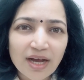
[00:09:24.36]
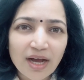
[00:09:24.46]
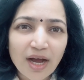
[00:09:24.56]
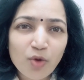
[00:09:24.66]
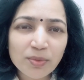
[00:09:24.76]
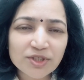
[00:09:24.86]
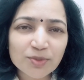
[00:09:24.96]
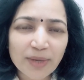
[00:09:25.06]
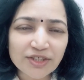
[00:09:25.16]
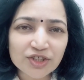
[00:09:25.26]
How much
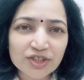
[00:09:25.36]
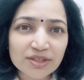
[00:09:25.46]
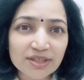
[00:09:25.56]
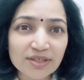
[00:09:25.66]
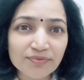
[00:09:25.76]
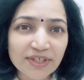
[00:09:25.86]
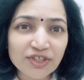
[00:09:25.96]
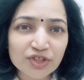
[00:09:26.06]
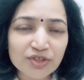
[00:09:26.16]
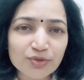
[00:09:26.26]
passion,
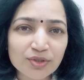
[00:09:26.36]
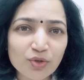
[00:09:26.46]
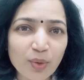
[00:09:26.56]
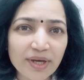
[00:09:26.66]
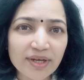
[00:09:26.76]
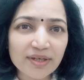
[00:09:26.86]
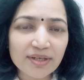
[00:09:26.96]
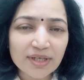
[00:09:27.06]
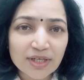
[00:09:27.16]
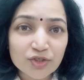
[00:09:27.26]
conviction you require
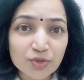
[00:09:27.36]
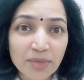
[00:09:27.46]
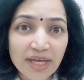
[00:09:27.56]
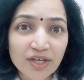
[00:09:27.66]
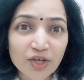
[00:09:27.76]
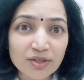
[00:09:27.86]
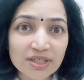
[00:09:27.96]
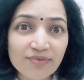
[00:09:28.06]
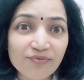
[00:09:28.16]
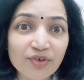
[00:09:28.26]
to make
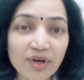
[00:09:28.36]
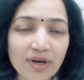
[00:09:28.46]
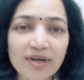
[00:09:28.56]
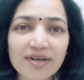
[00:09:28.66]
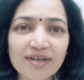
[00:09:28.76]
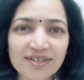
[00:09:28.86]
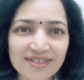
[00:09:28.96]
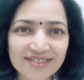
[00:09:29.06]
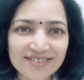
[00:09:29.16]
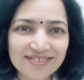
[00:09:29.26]
yourself heard.
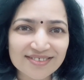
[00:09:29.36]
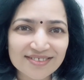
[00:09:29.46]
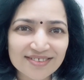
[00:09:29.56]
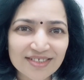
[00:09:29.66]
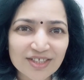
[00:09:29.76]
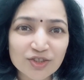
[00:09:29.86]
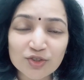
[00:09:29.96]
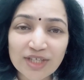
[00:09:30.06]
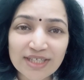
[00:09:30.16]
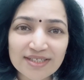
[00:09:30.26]
So
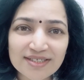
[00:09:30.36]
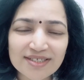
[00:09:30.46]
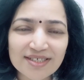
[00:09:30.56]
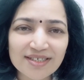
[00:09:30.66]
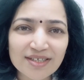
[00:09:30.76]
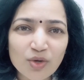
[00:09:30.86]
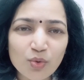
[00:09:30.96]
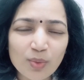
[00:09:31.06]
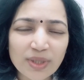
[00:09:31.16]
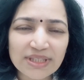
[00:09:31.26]
that is
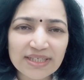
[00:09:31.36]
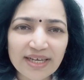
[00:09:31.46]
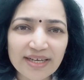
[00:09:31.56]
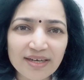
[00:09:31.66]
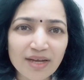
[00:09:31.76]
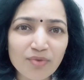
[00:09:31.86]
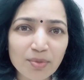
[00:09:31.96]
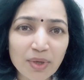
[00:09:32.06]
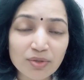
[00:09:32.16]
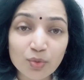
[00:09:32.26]
one thing I love
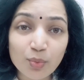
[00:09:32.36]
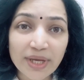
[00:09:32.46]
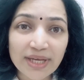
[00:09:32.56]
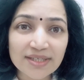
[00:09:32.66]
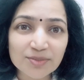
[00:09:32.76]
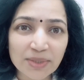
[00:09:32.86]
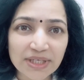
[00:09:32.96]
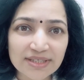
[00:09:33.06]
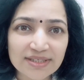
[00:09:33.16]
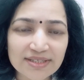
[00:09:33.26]
about the way he
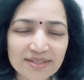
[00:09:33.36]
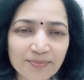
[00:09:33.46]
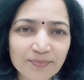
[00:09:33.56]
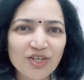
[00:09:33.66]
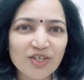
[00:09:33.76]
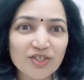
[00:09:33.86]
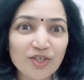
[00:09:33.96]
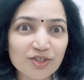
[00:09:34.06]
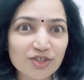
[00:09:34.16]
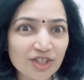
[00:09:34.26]
speaks. Dr.
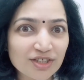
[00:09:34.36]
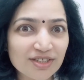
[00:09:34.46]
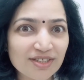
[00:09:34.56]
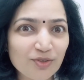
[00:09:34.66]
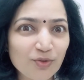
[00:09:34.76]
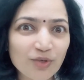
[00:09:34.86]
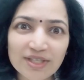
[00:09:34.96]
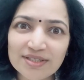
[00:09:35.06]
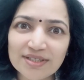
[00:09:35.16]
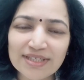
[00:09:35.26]
Shashi Tharoor is
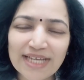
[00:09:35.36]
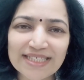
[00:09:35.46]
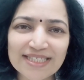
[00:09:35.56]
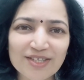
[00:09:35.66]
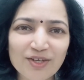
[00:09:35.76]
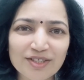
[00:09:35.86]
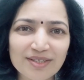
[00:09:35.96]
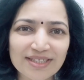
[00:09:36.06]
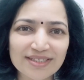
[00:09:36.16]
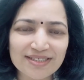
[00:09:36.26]
the next on the list.